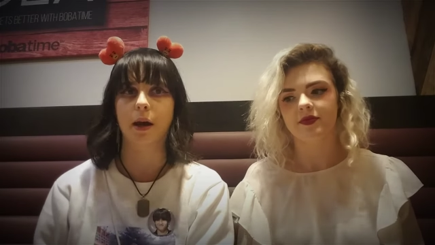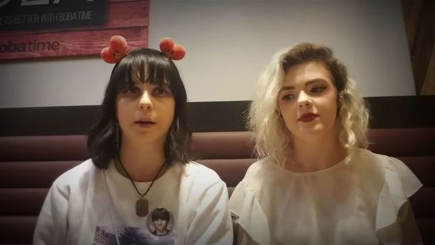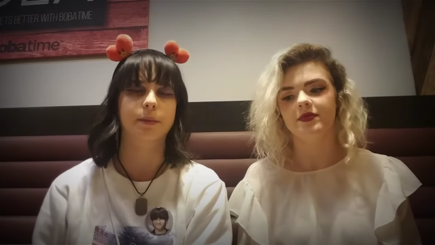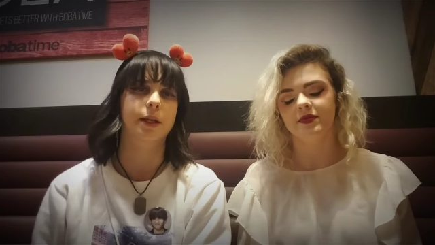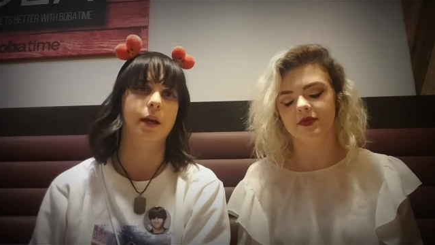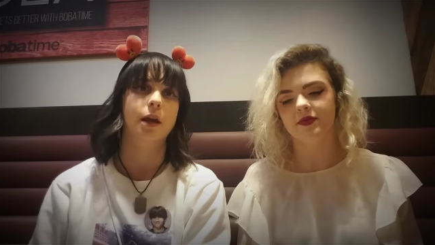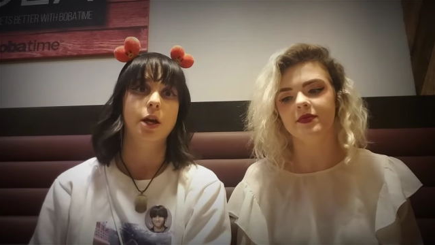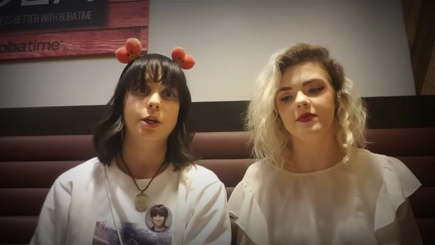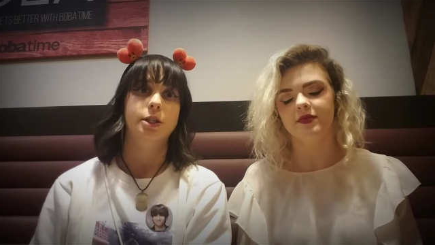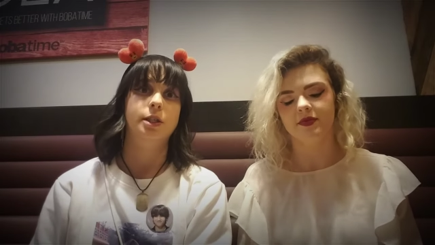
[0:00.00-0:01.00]
Speaker 1: Like
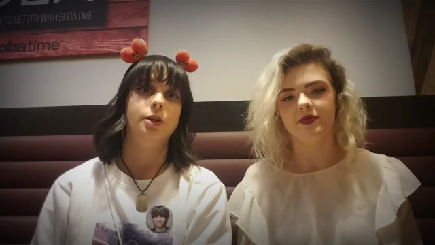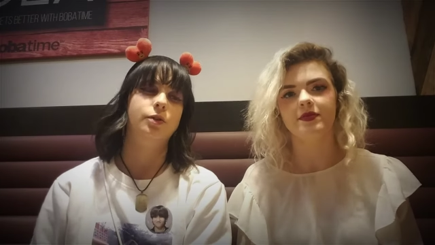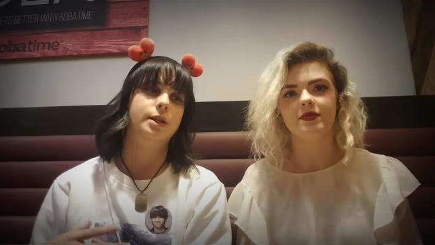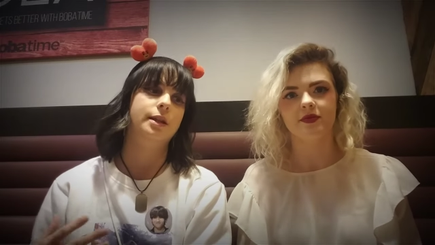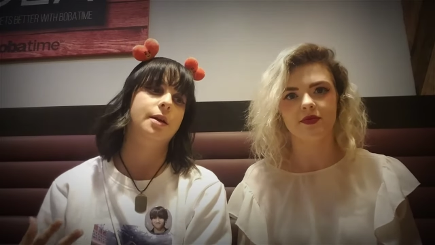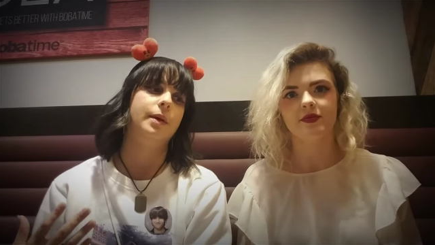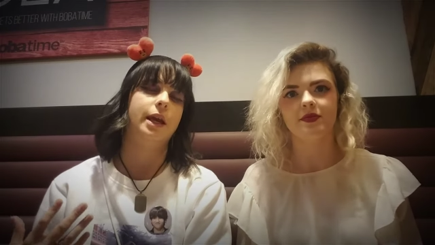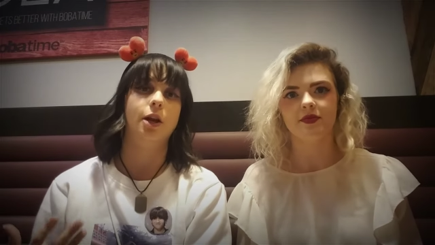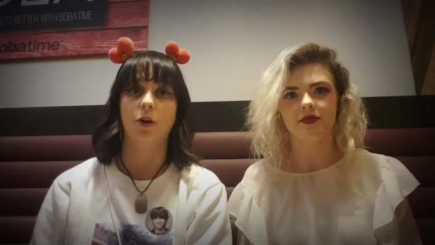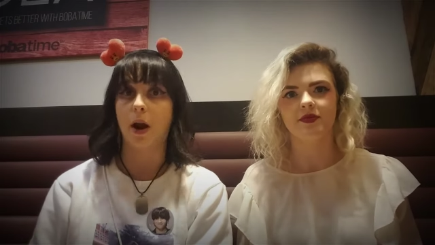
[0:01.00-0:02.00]
you see them like
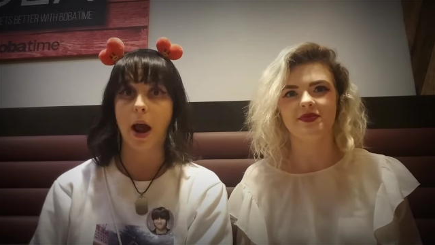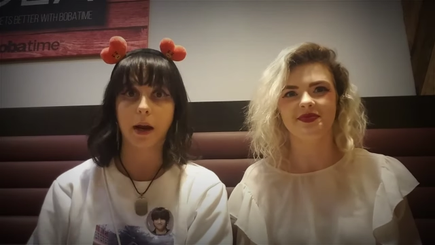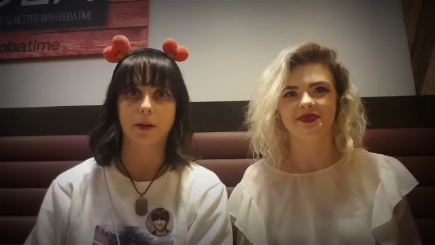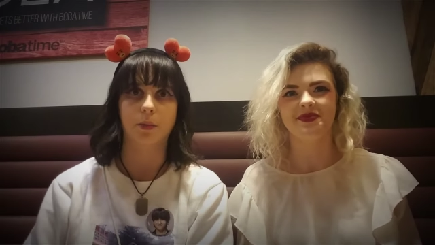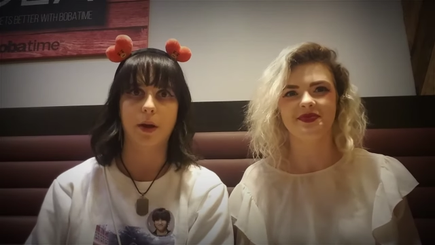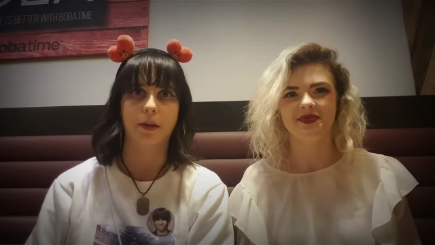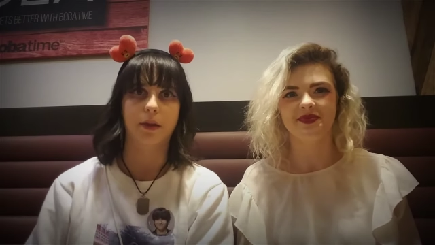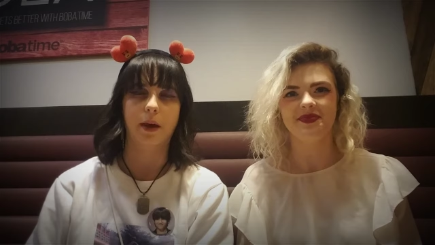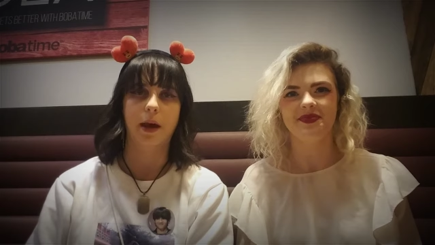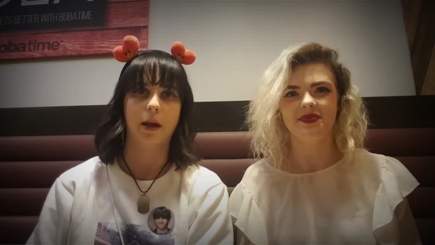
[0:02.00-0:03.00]
interact with
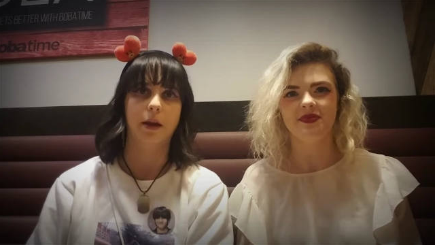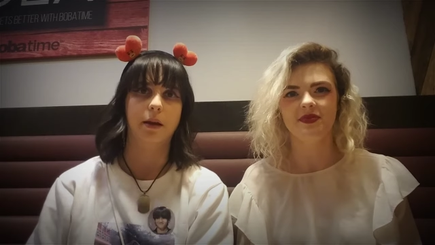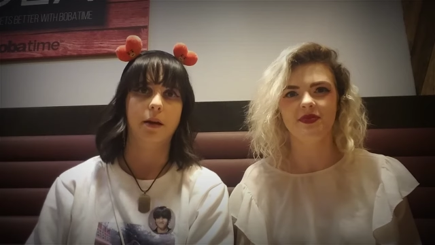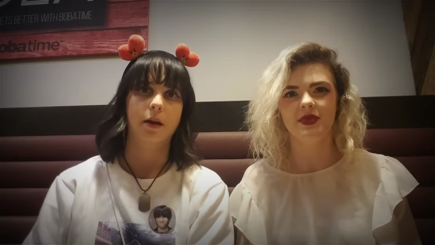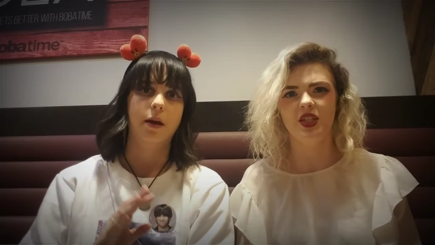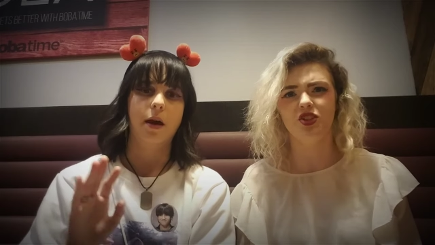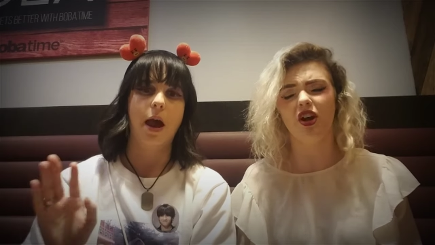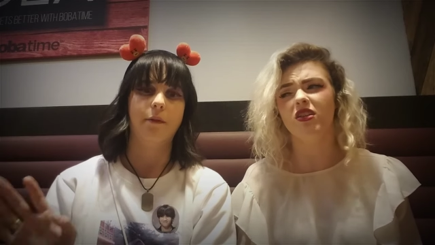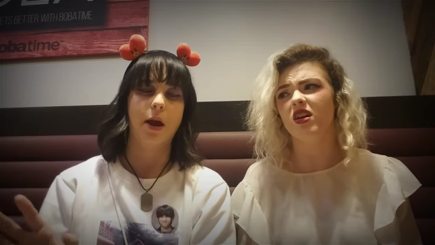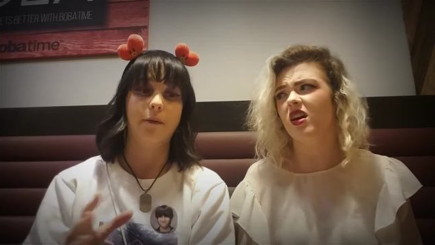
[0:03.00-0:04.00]
like each other,
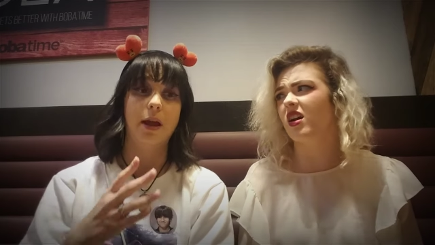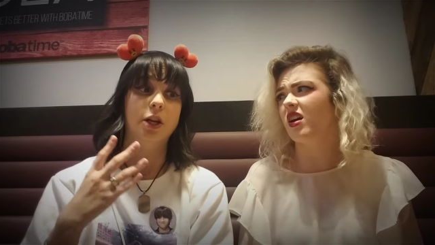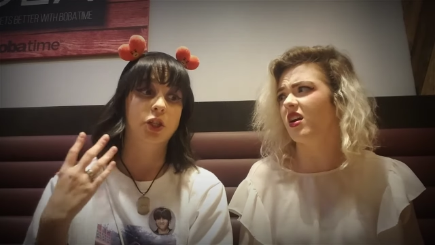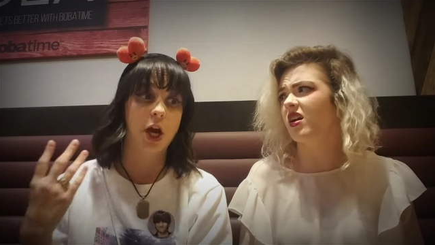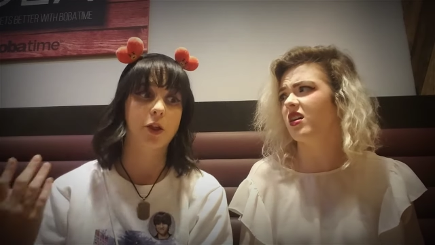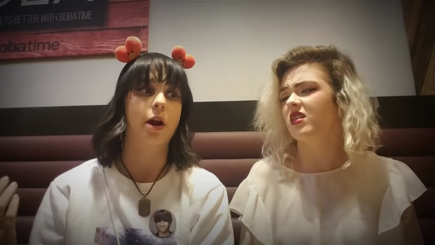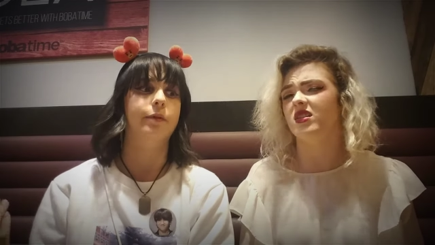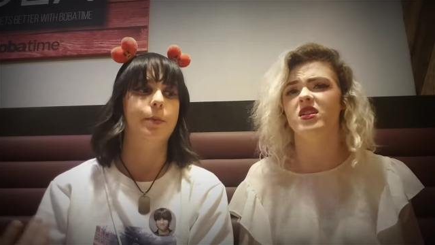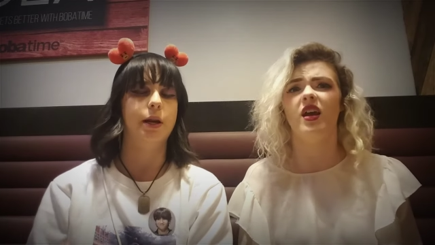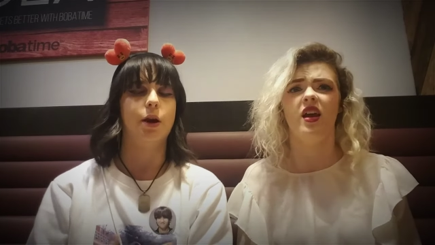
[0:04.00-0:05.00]
each other
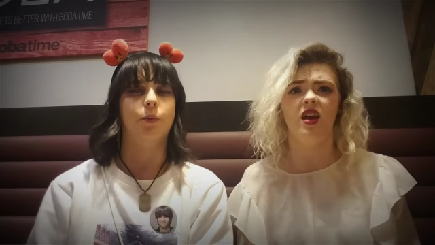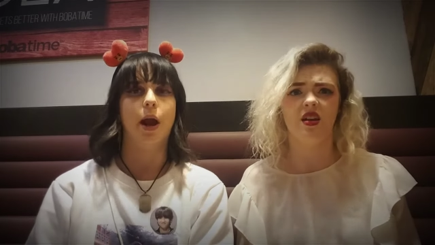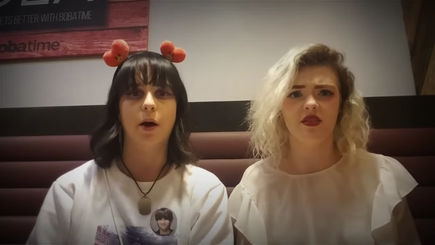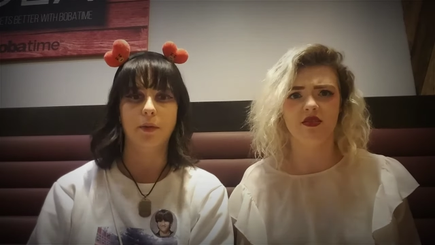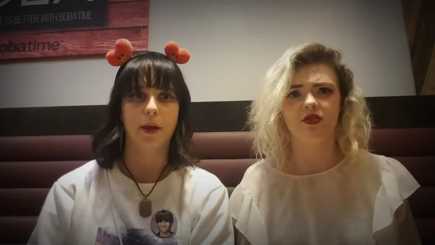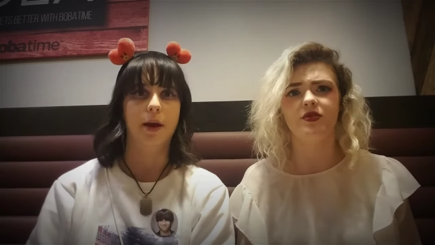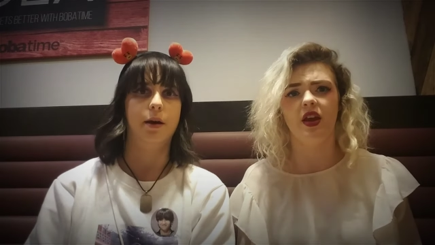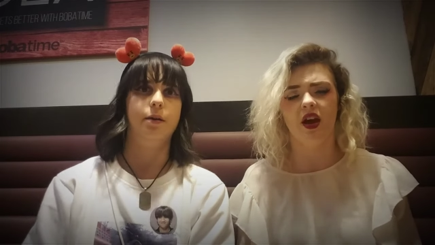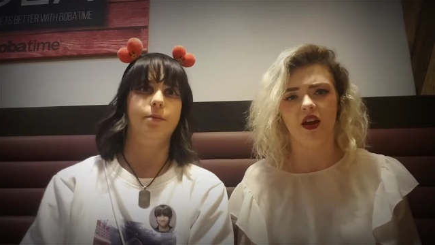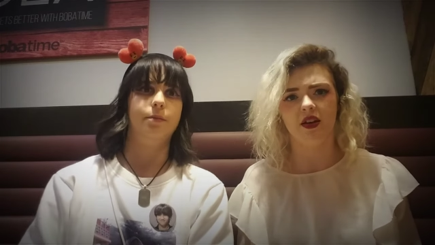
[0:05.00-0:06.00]
everybody around them. Yeah